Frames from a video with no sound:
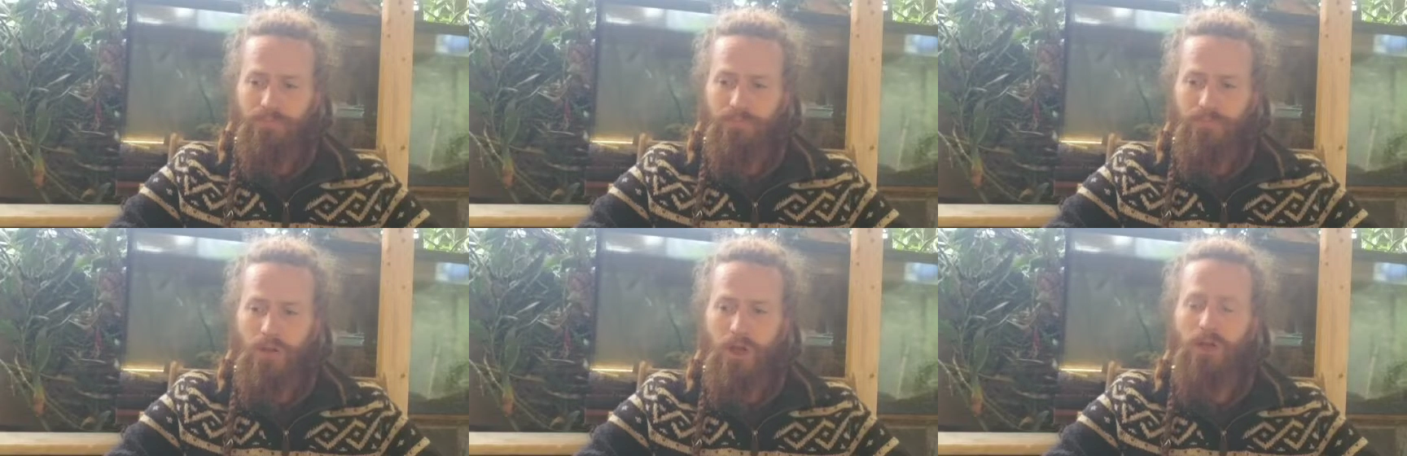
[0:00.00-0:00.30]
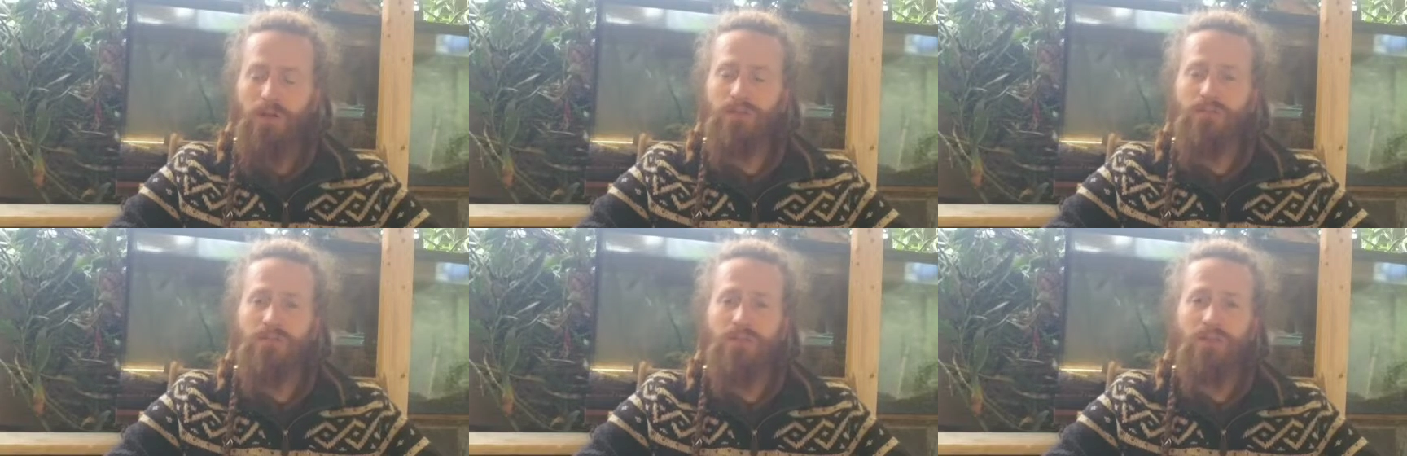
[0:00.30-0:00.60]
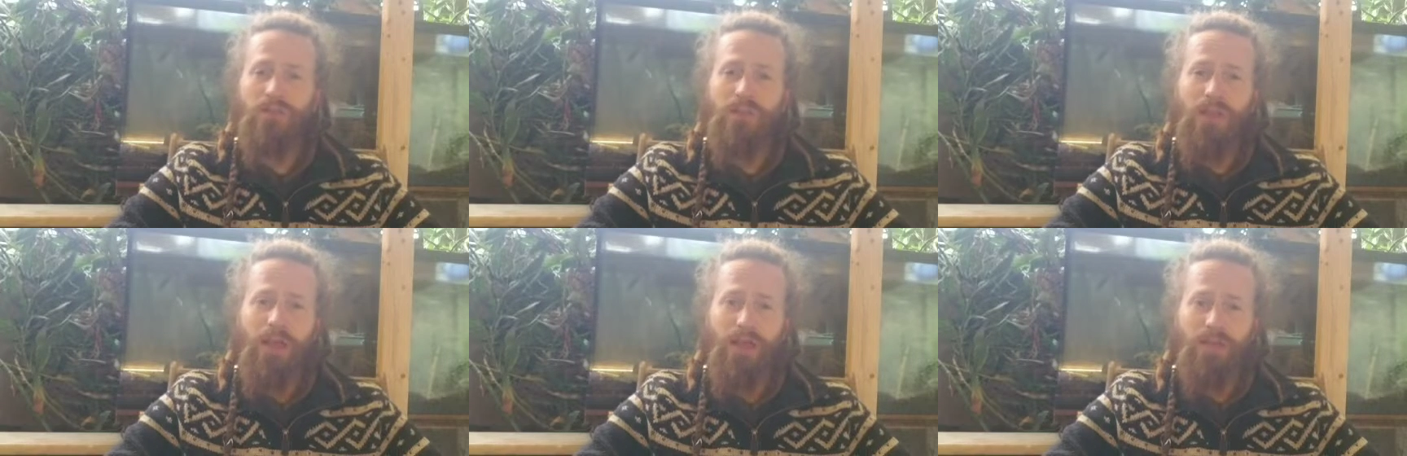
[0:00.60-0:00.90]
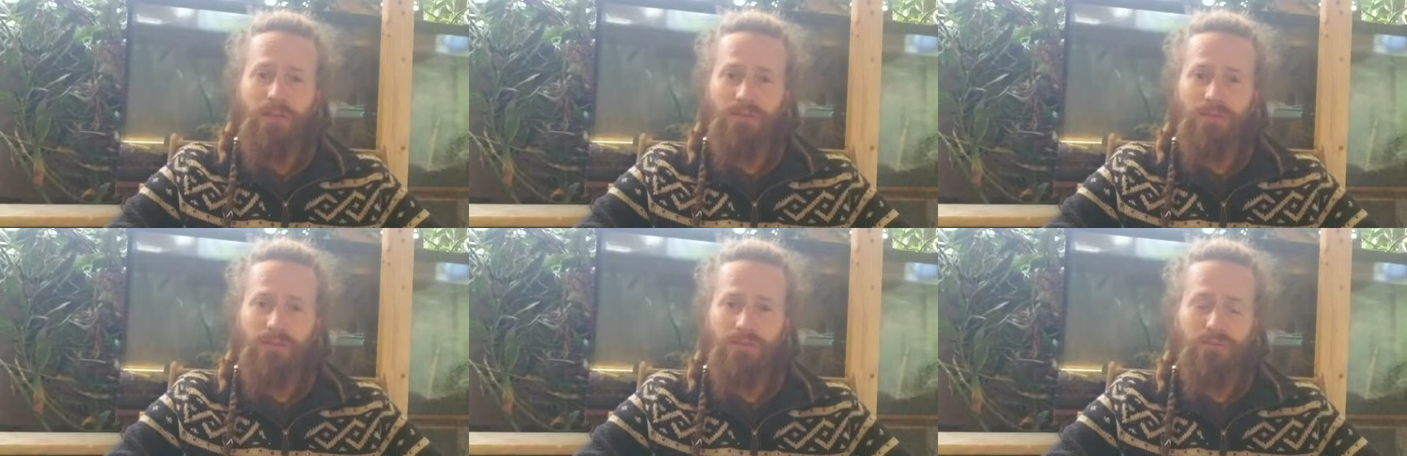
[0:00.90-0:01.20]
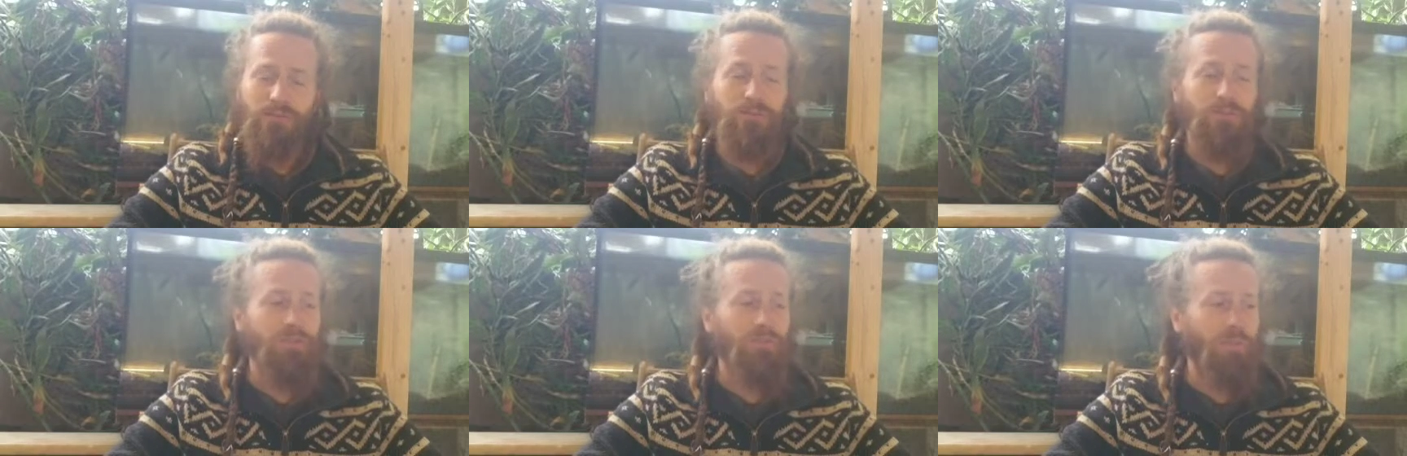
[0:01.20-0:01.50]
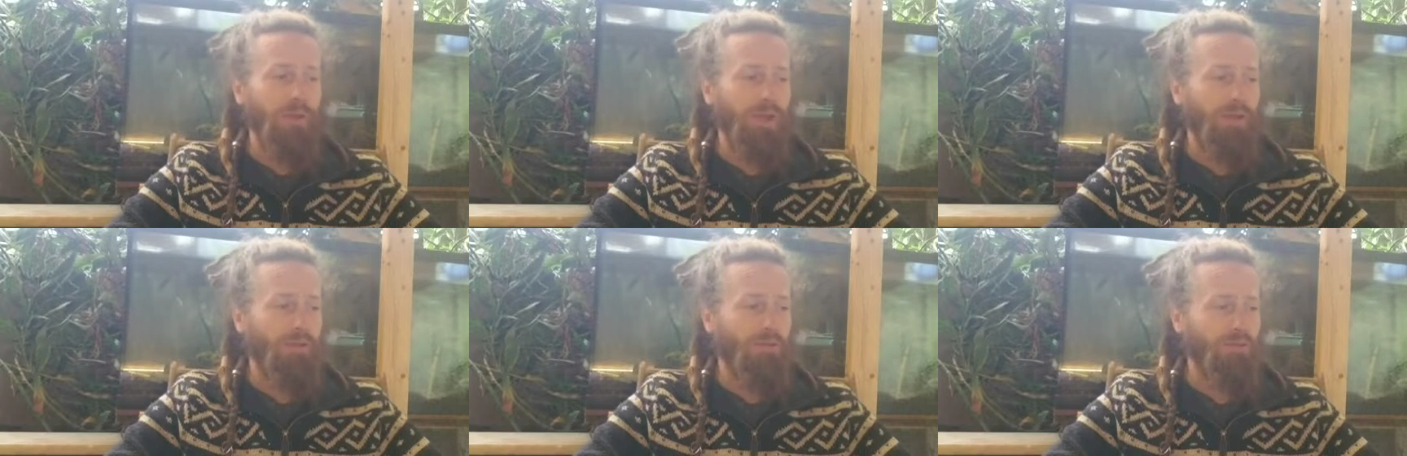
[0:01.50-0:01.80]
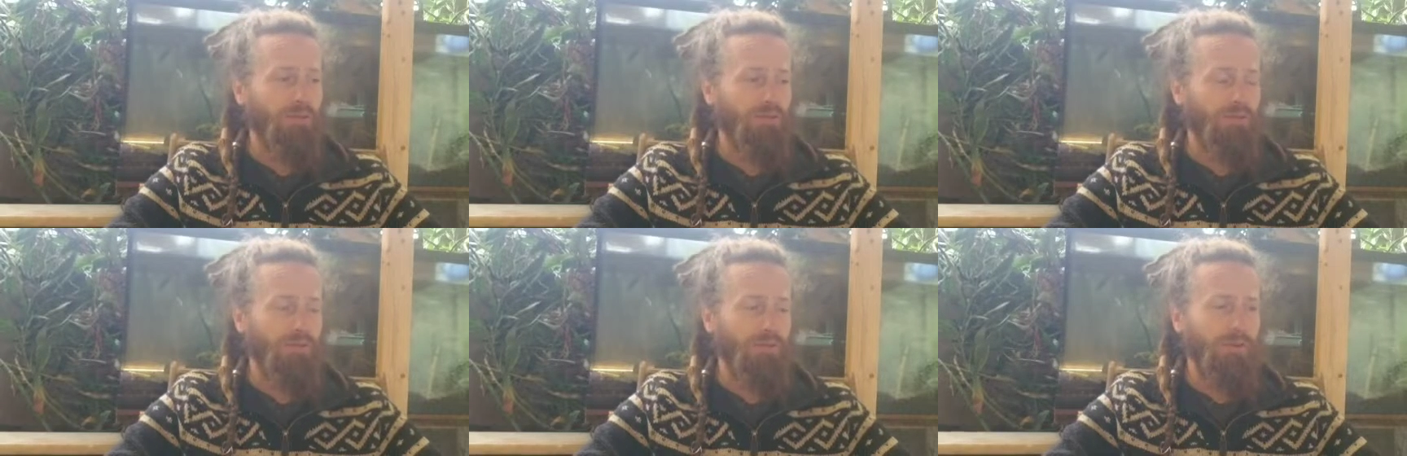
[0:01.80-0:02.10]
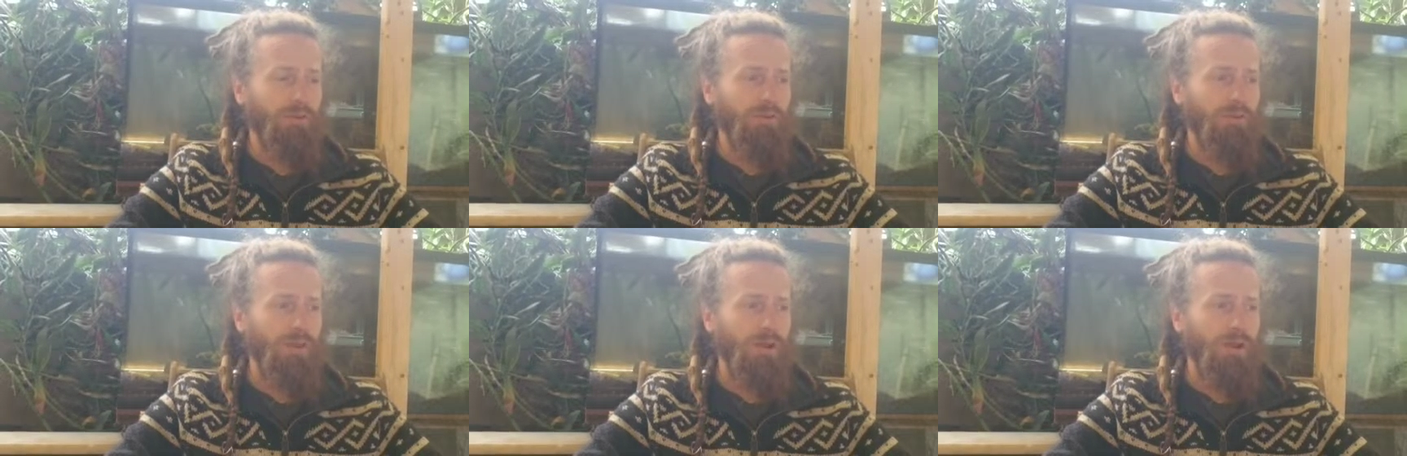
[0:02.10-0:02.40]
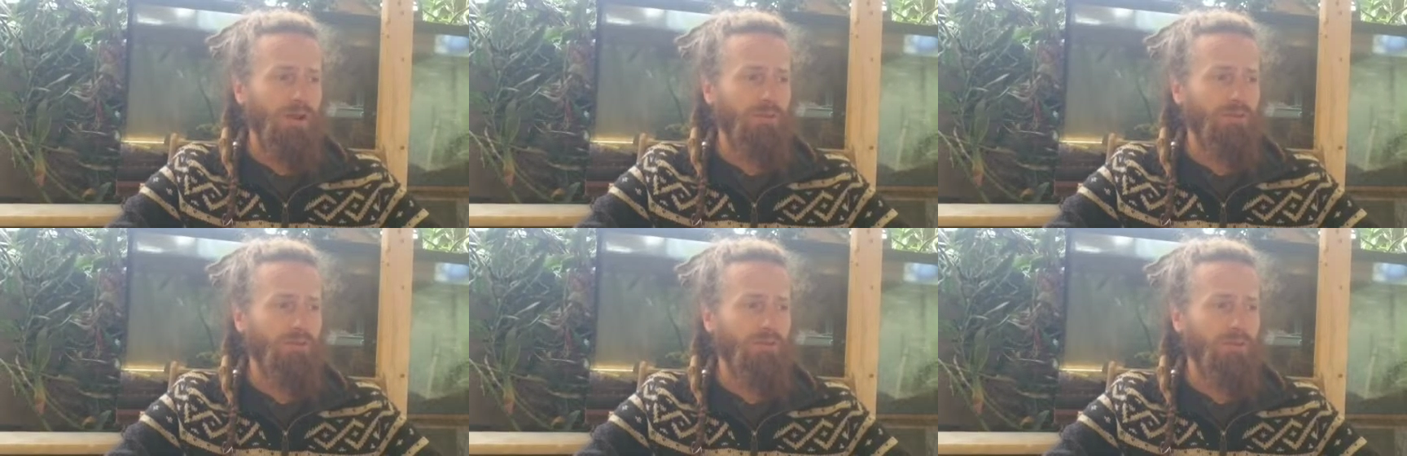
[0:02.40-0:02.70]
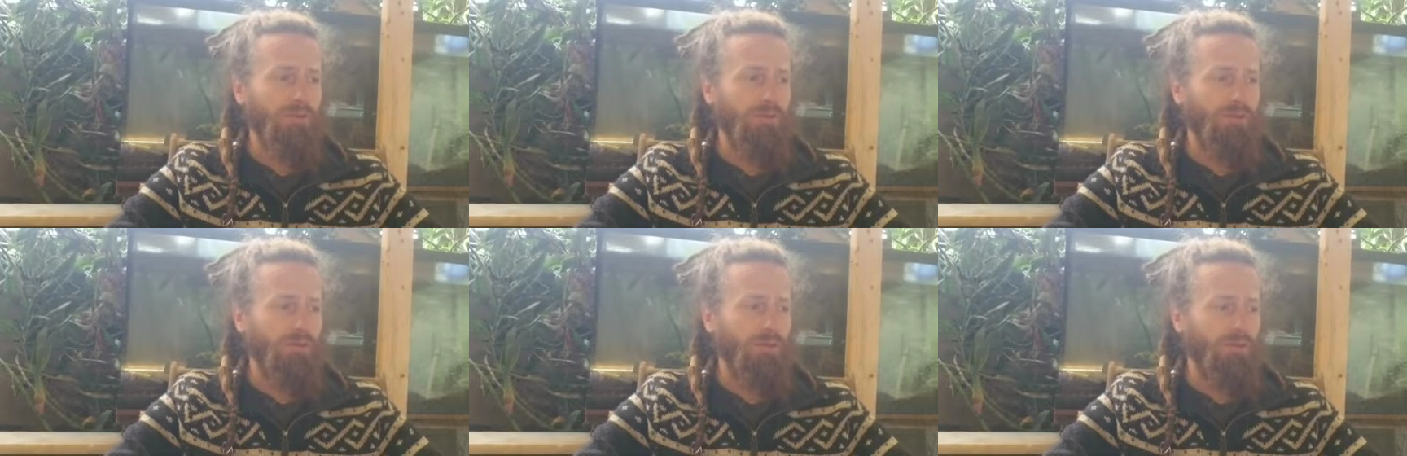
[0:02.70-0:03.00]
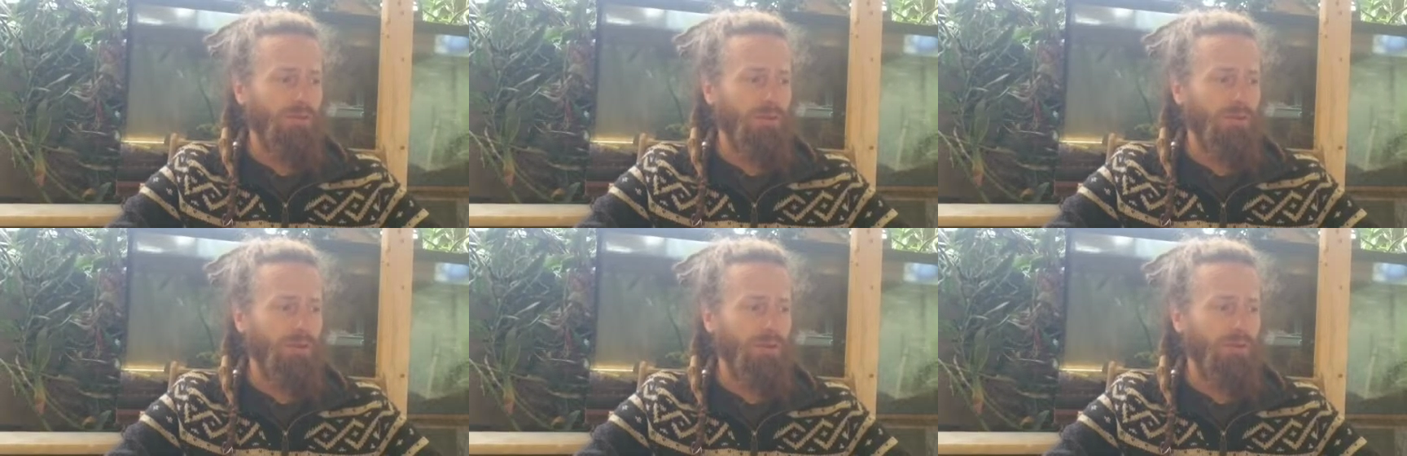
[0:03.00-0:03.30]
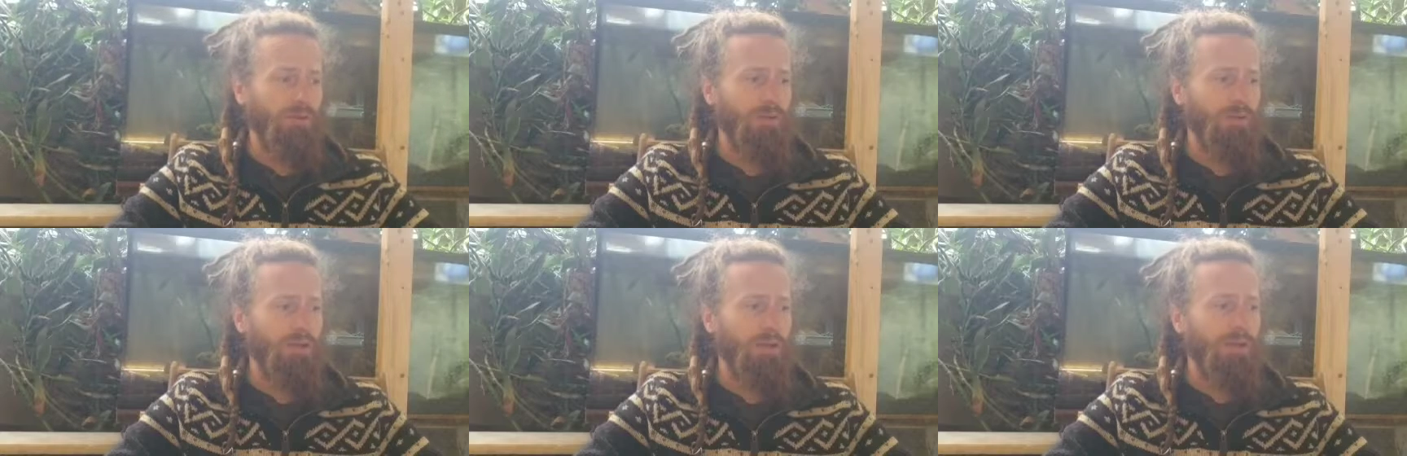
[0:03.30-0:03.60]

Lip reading: also lacks respect for Han Solo and